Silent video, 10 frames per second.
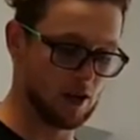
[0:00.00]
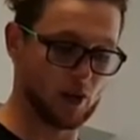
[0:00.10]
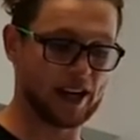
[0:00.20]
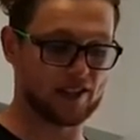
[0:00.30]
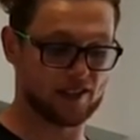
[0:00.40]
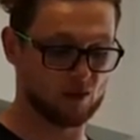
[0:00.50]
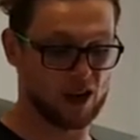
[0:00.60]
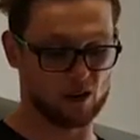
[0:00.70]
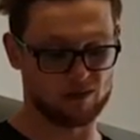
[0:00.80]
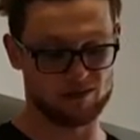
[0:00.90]
Well, that's,
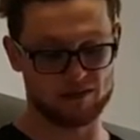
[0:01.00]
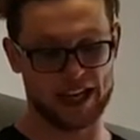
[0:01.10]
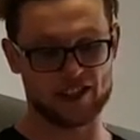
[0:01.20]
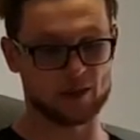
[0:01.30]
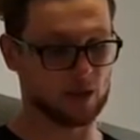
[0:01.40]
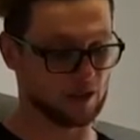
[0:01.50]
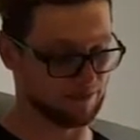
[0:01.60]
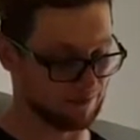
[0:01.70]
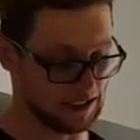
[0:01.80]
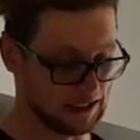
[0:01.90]
well, actually,
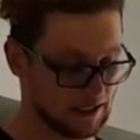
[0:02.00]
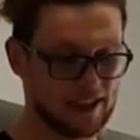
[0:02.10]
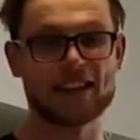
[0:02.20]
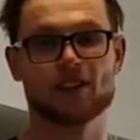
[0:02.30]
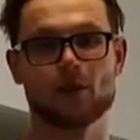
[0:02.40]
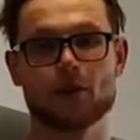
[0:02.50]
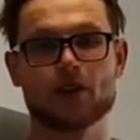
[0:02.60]
well, that's not